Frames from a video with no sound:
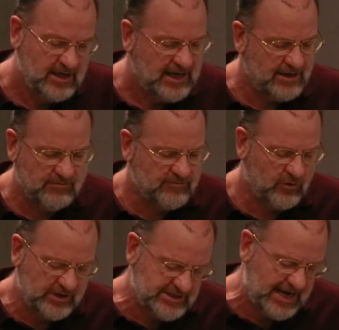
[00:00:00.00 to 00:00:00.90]
And
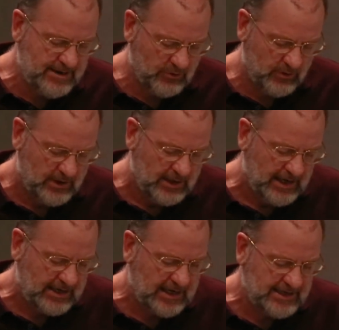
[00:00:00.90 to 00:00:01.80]
for example,
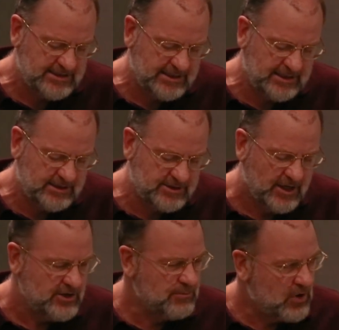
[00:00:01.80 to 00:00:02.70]
a classic is
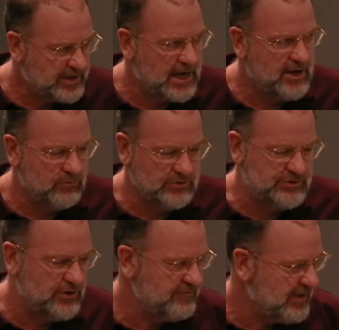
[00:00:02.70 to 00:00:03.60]
you might go to
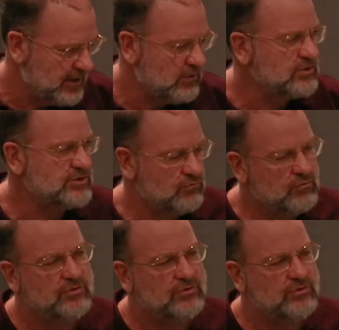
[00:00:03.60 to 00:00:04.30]
reserve and it looks